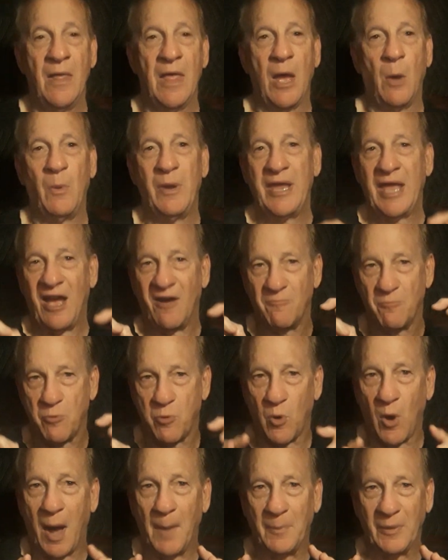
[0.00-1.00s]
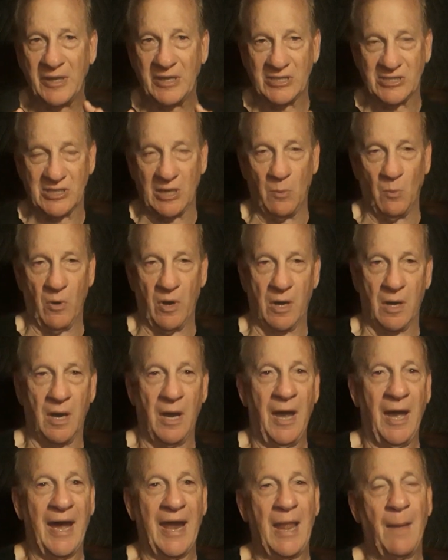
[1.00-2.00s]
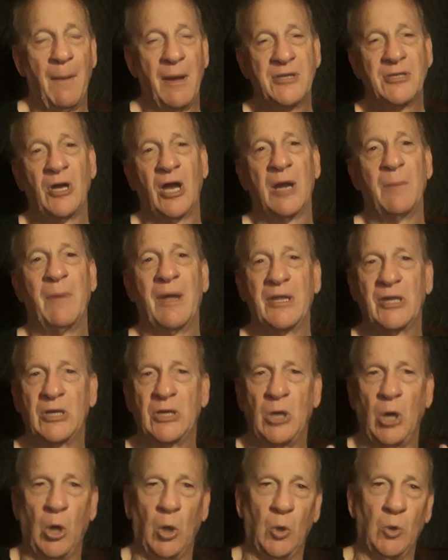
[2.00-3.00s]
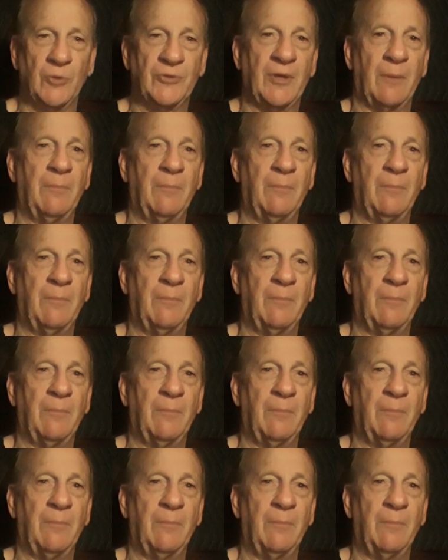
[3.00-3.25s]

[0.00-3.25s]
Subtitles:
and we have property somewhere. And I'm not talking about the cult.